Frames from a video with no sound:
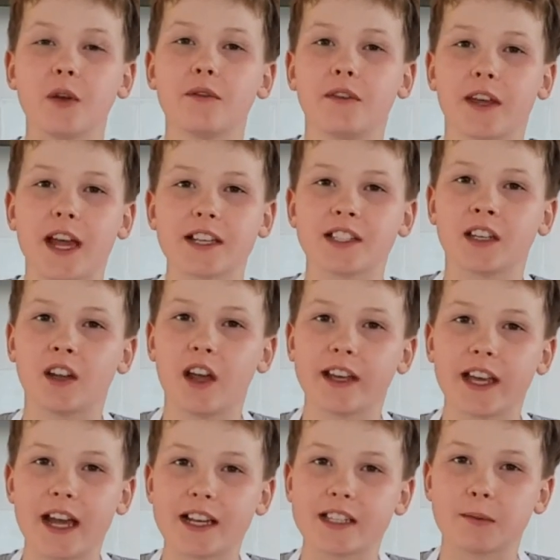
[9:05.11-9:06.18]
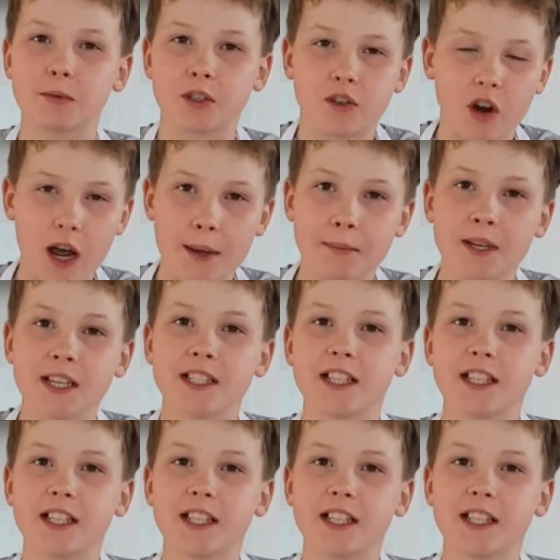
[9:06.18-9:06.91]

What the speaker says: Don't forget to like and subscribe.